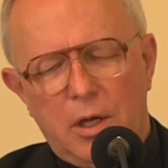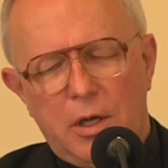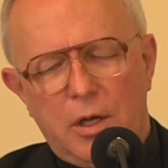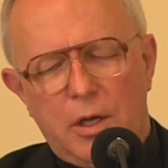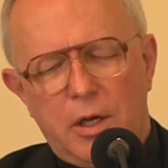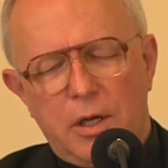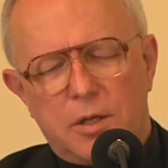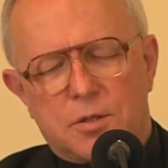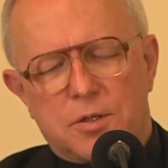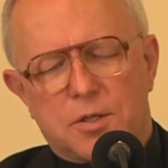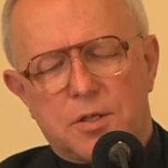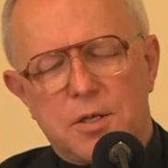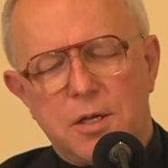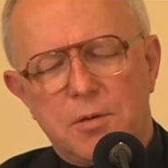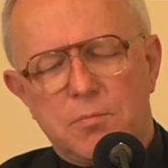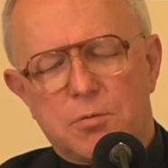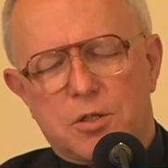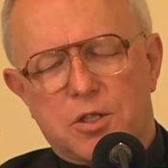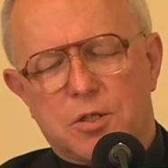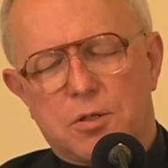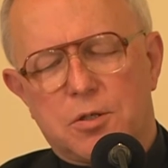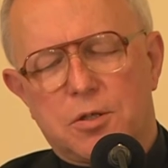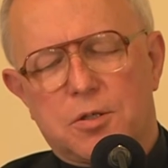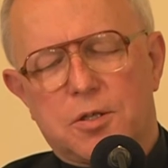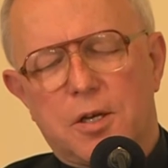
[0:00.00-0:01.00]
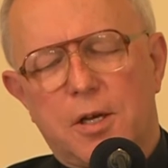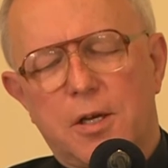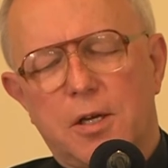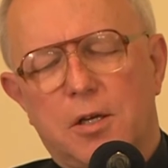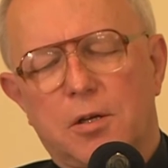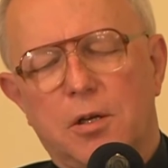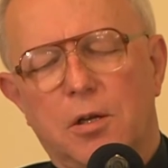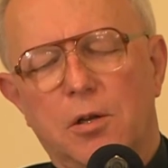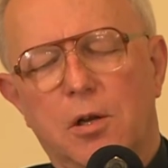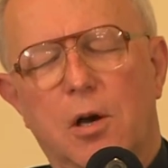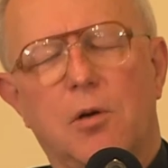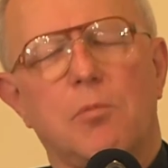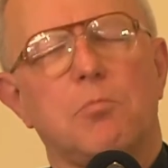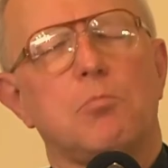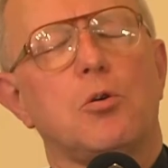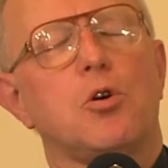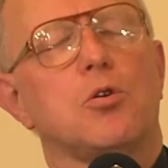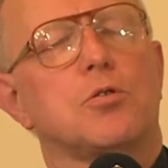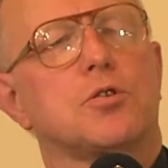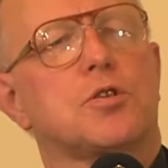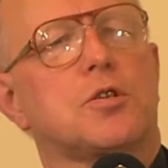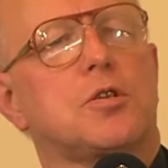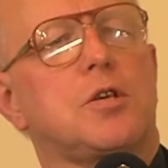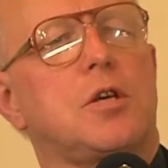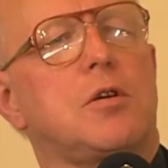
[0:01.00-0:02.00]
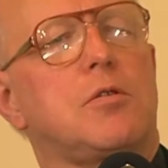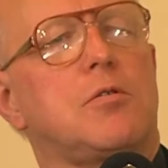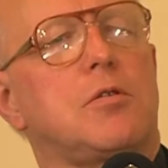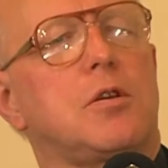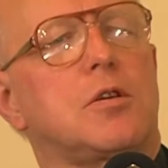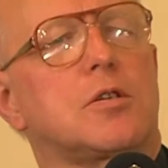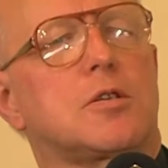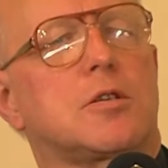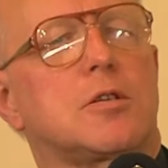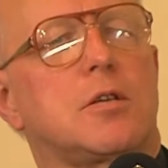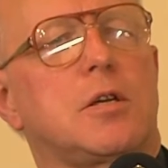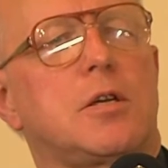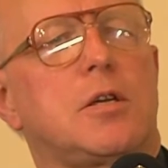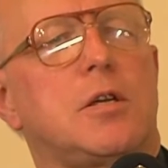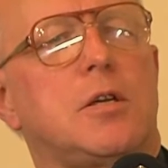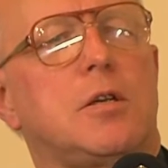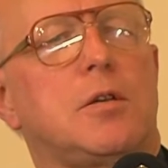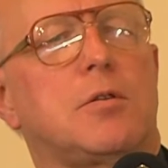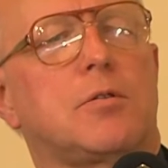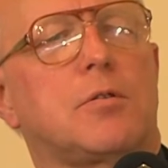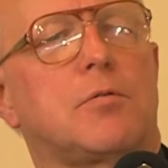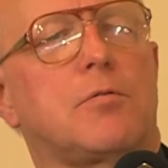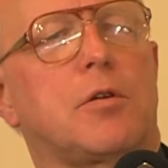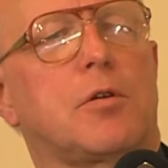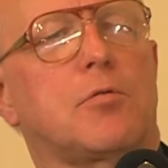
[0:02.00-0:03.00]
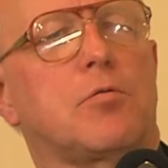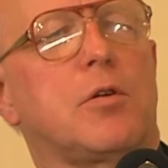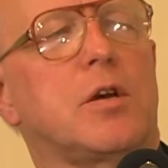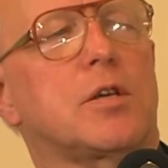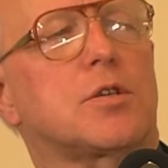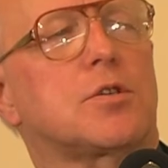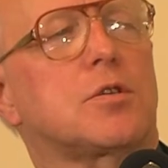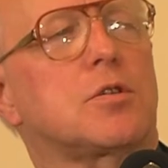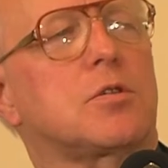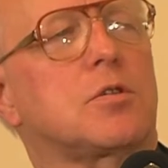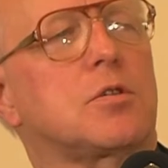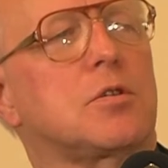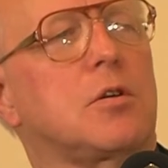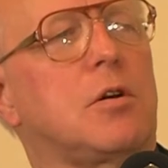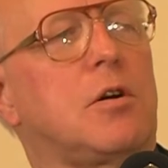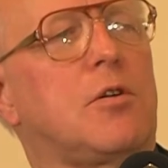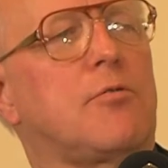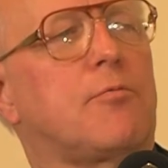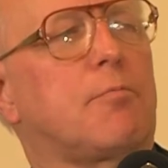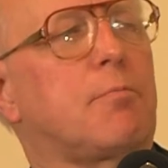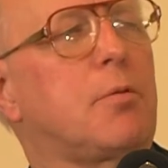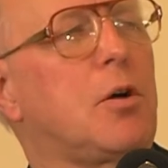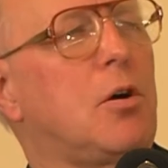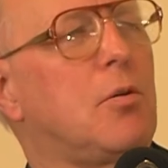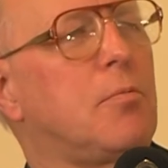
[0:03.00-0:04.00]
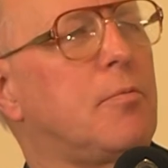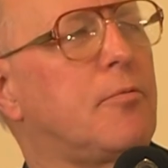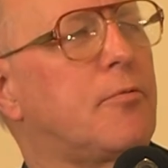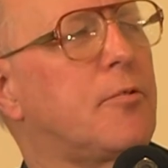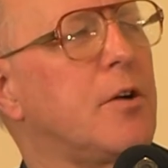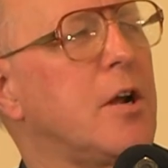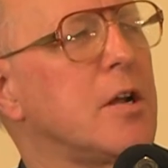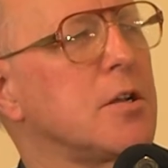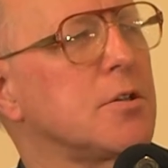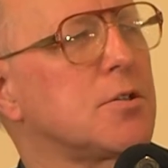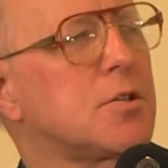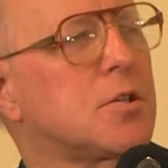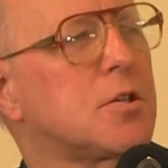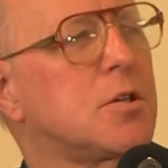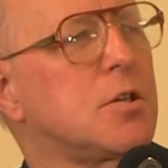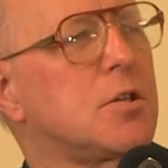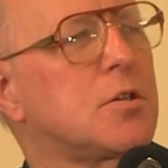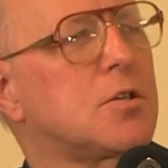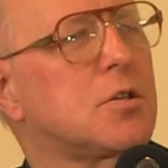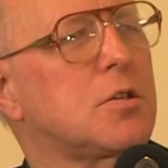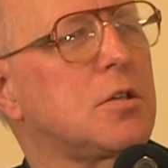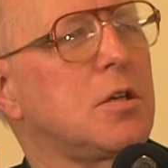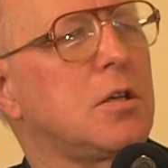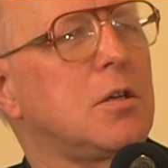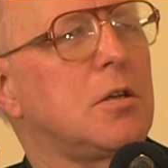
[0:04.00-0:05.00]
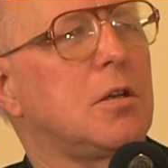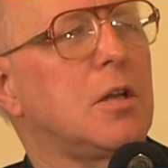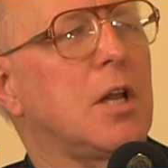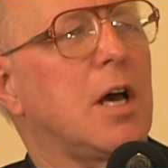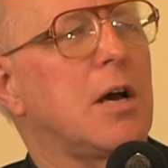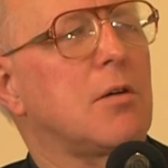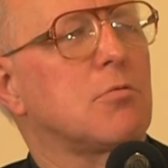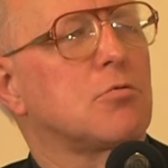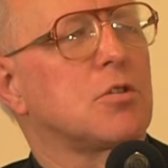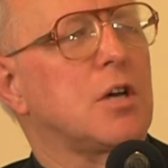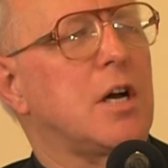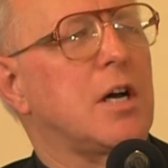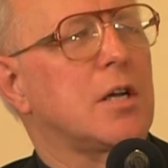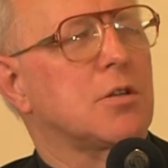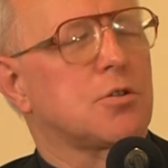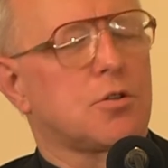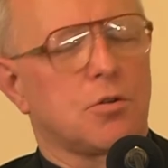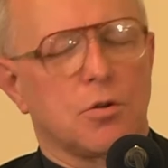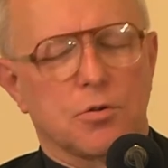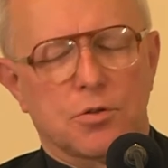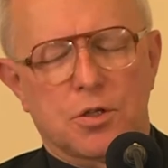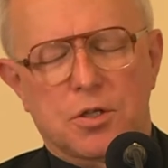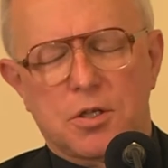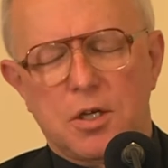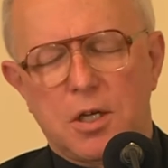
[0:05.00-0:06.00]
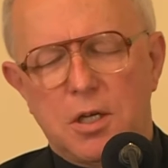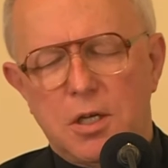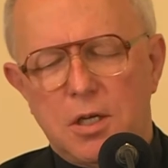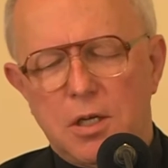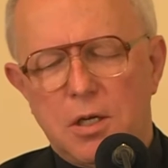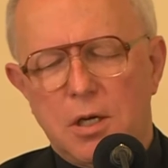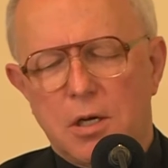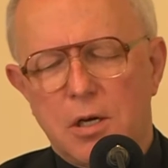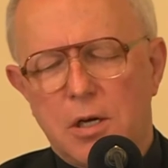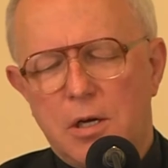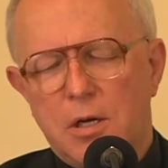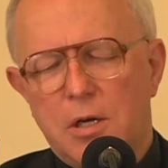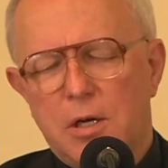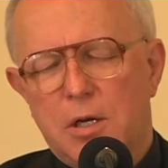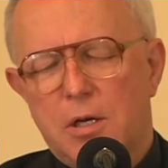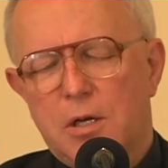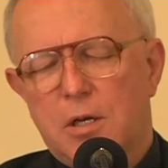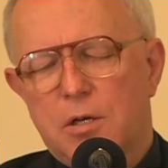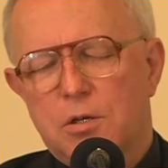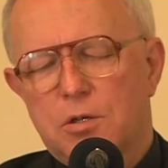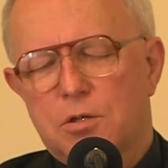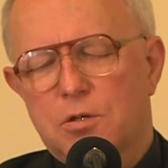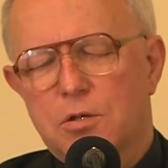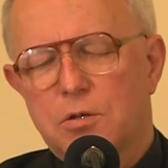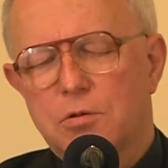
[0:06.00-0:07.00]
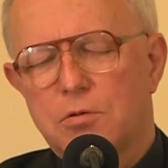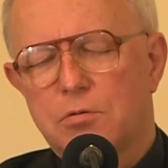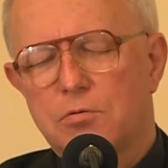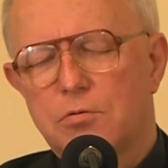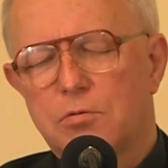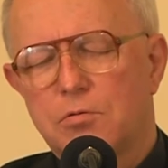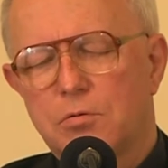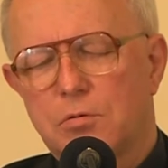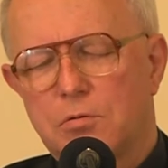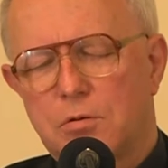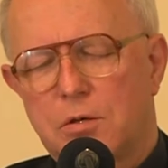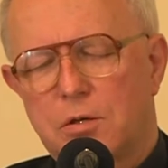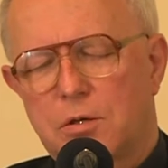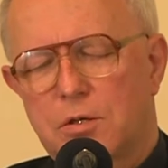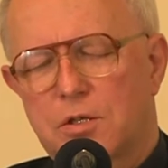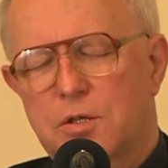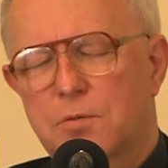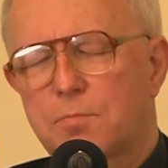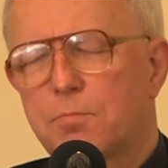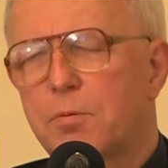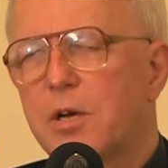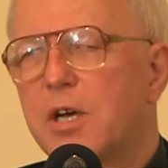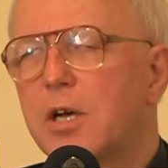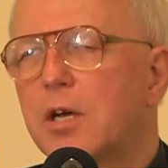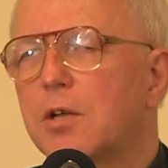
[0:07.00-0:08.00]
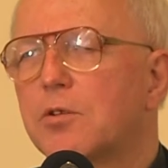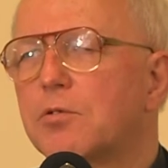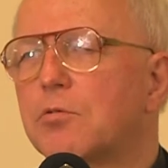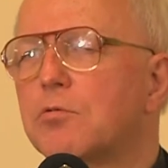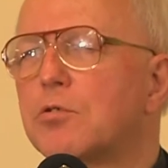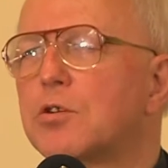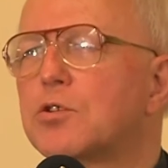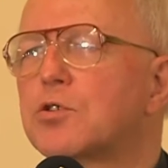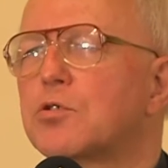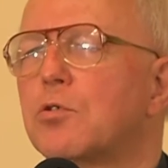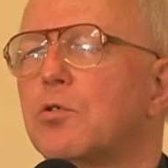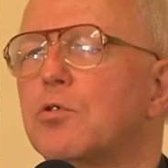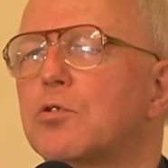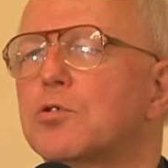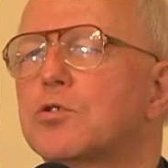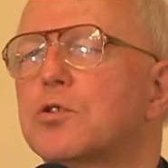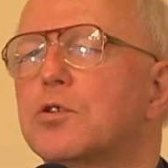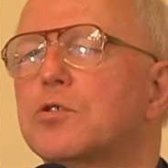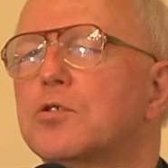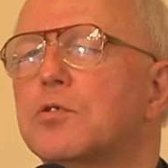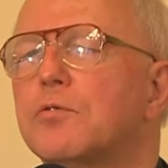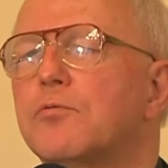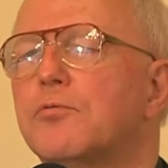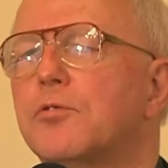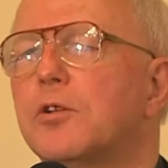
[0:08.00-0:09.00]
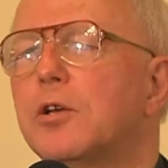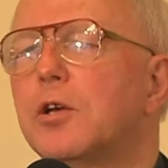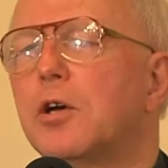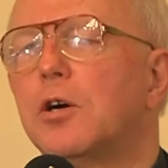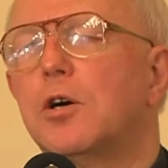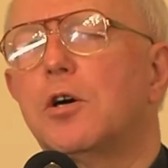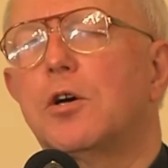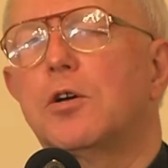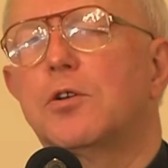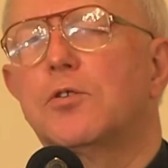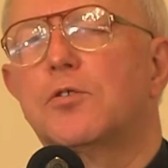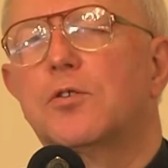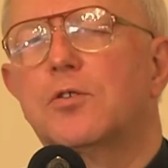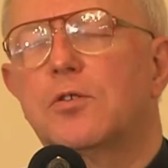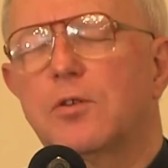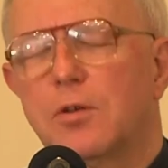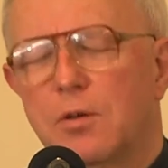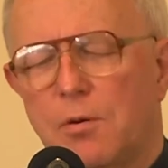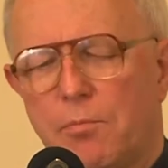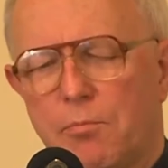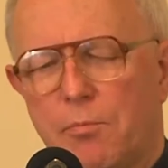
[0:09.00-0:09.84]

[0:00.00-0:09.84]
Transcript: it seems to take a lot more seriously the request of Pope Francis in Laudato Si to spare the resources of the earth.